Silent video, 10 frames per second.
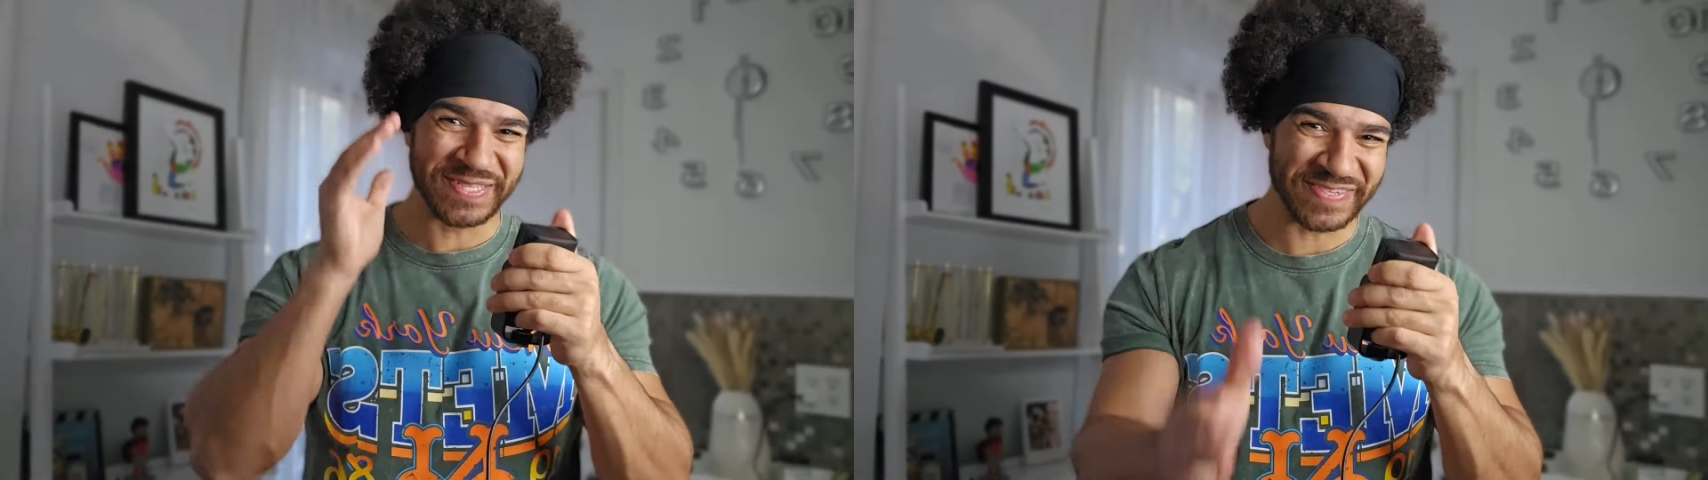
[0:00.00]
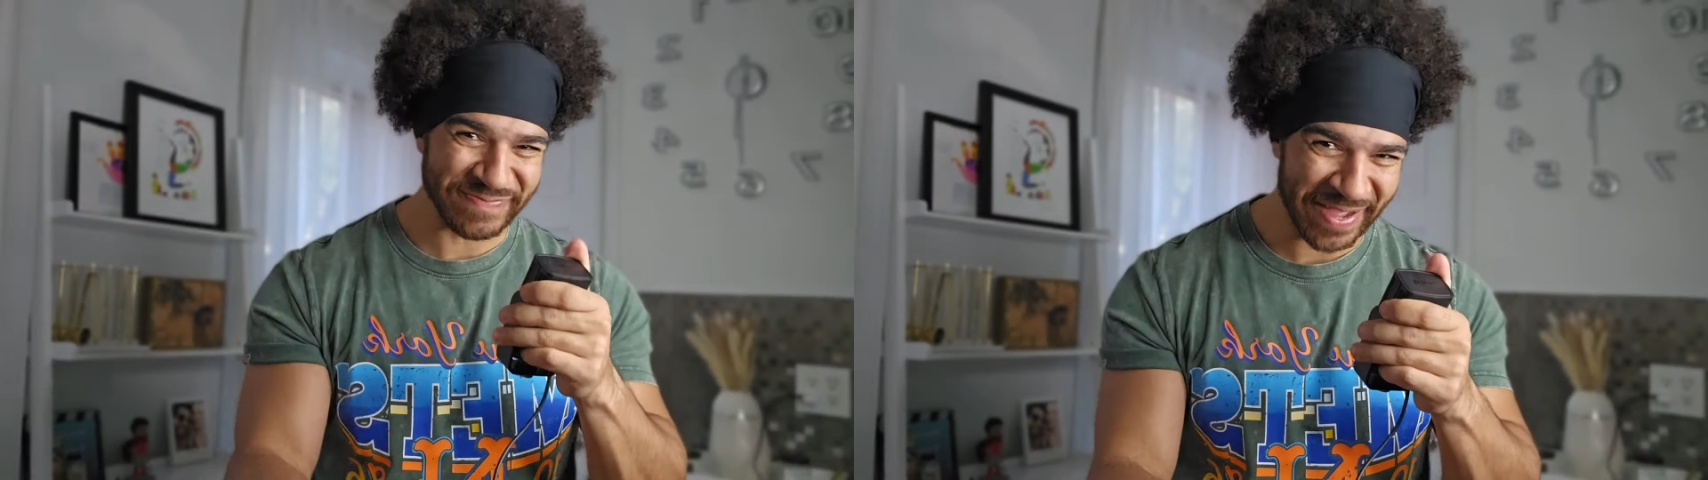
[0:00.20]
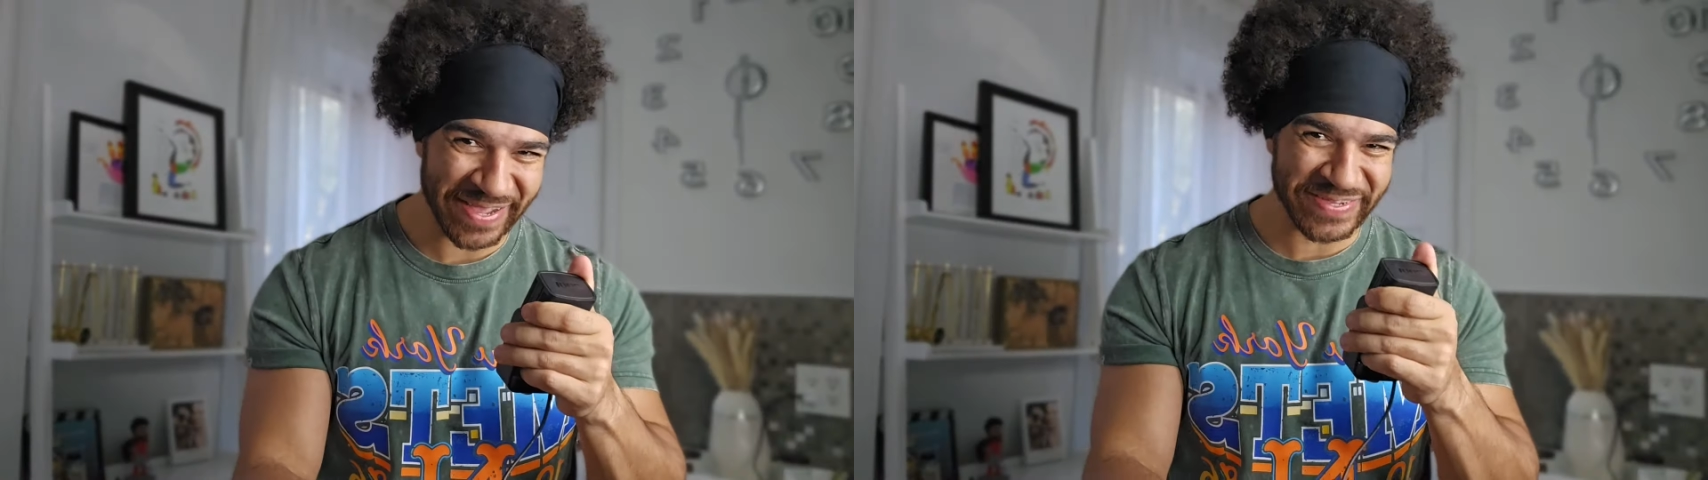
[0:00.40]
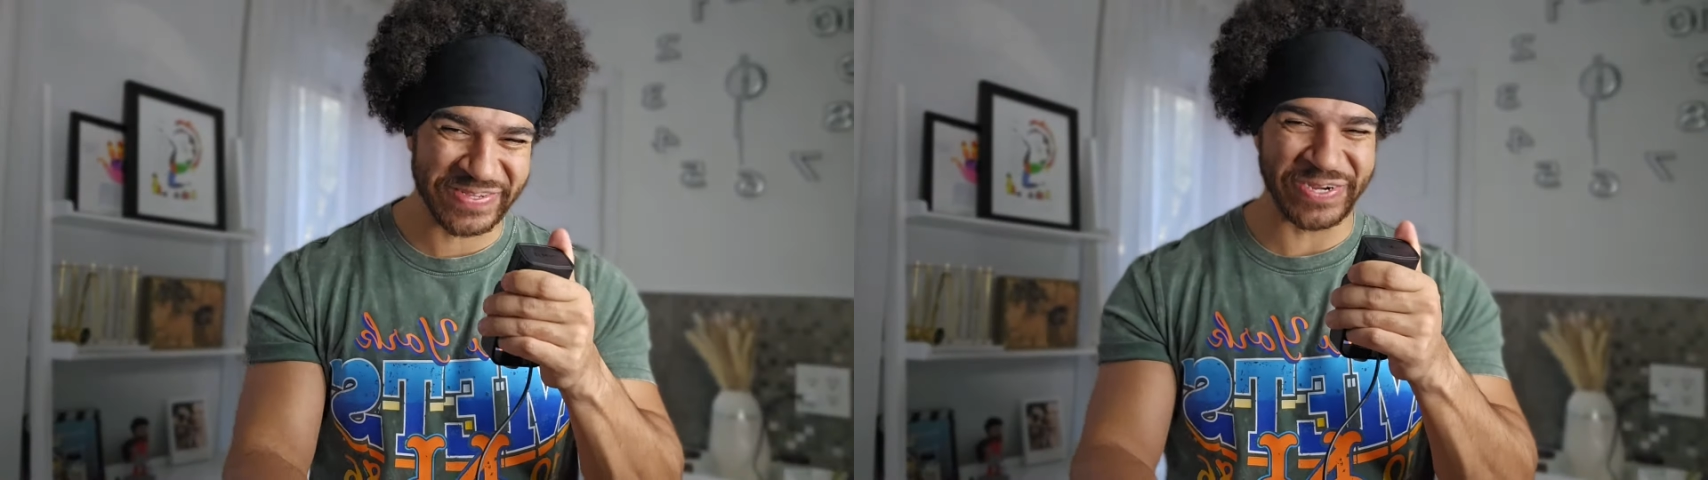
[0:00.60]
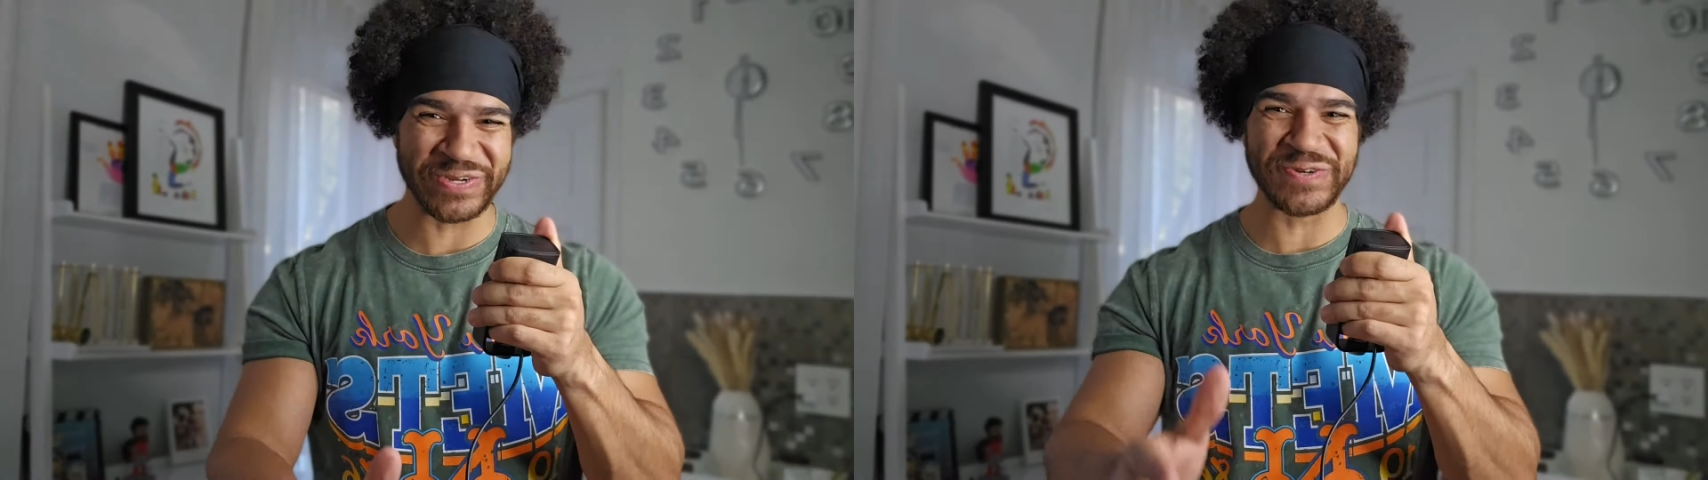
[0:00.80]
Smile
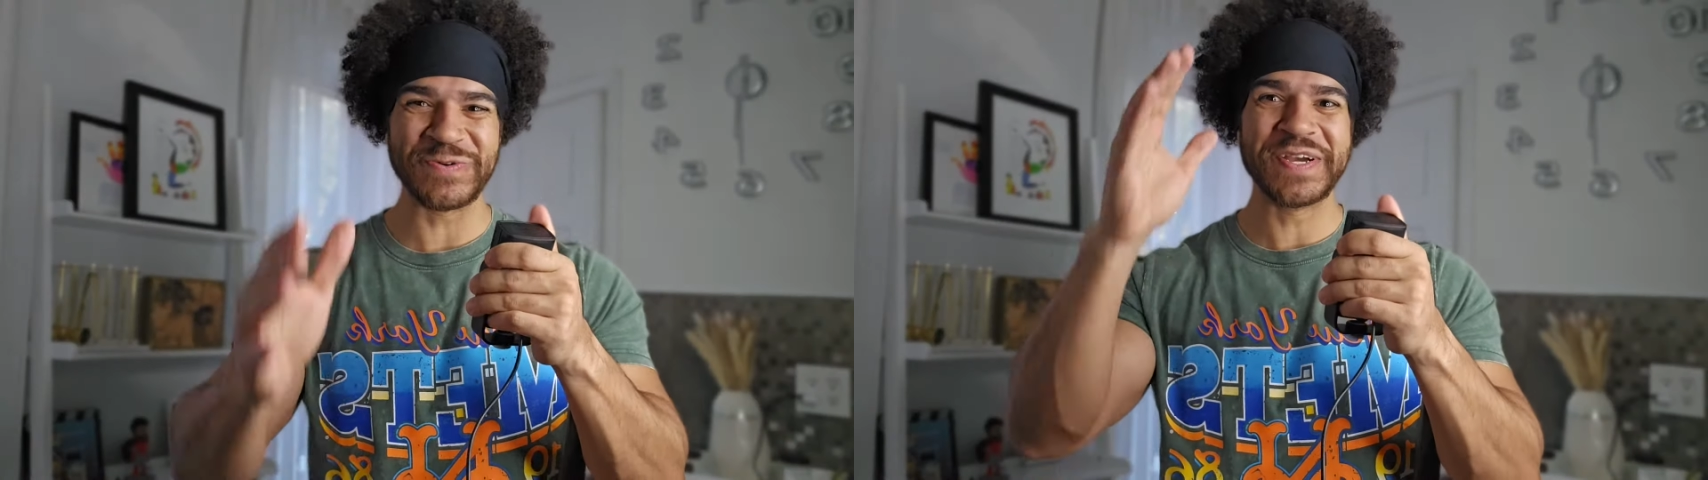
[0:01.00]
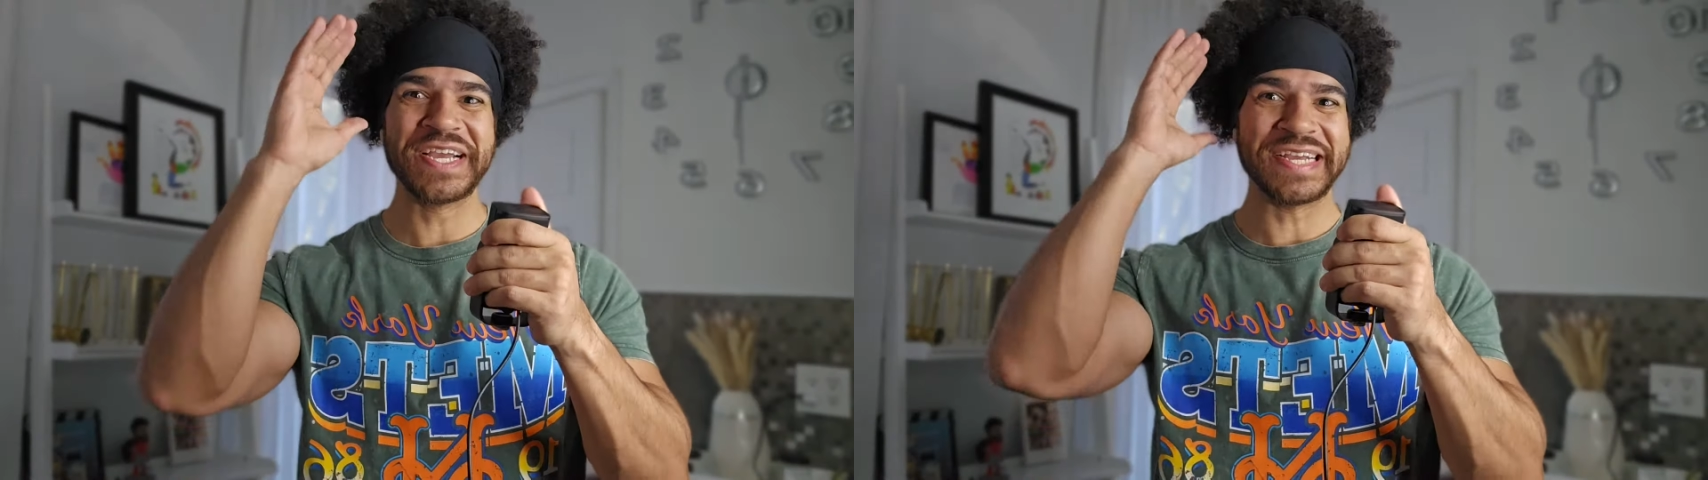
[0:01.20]
2